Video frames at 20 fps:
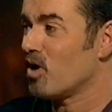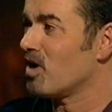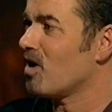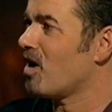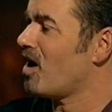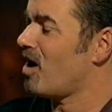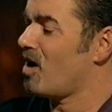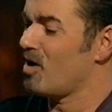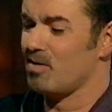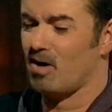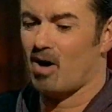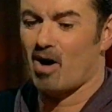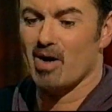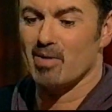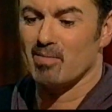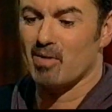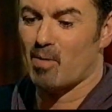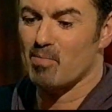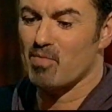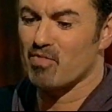Well,
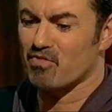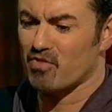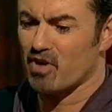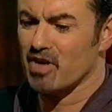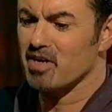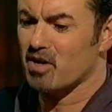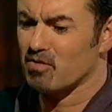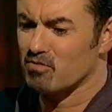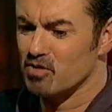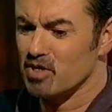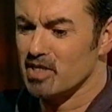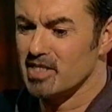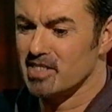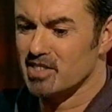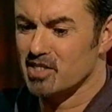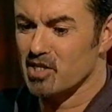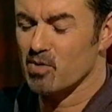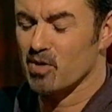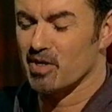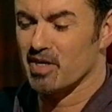I'm afraid I really
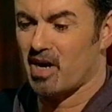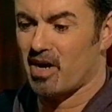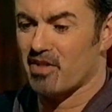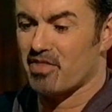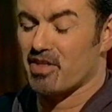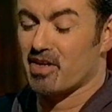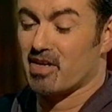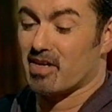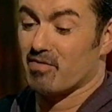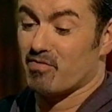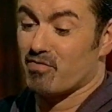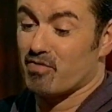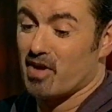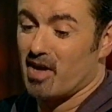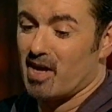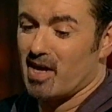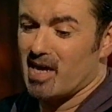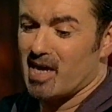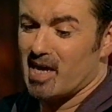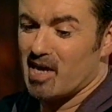do, and I think
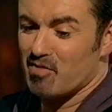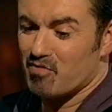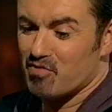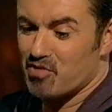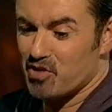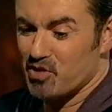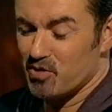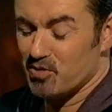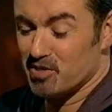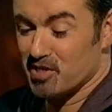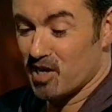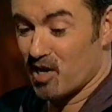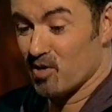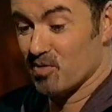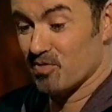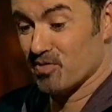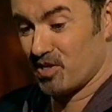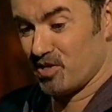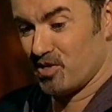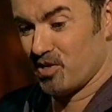if you
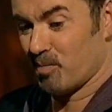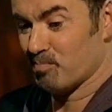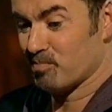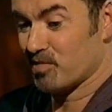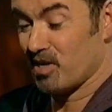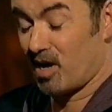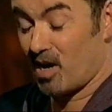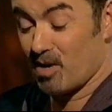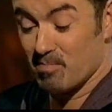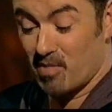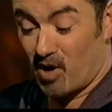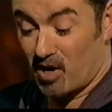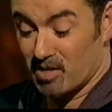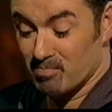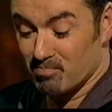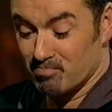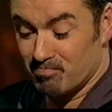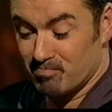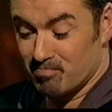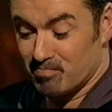don't, then
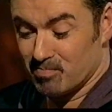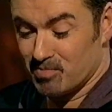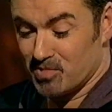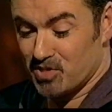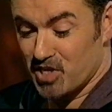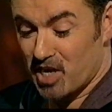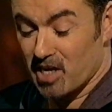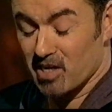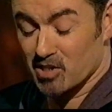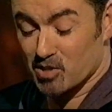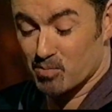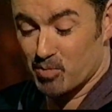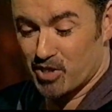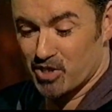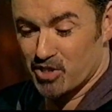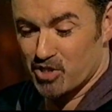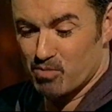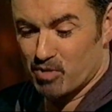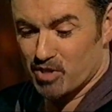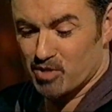I'm jealous,
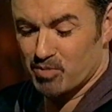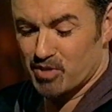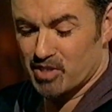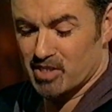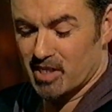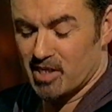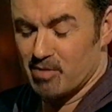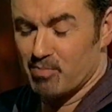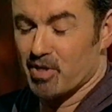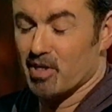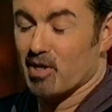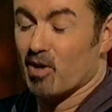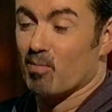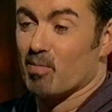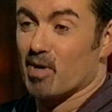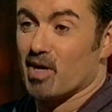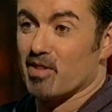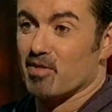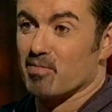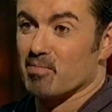because you must be sleeping a
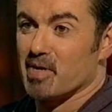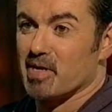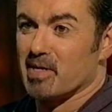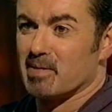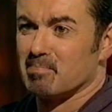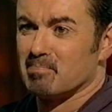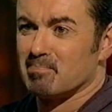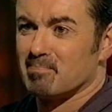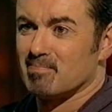lot better than me.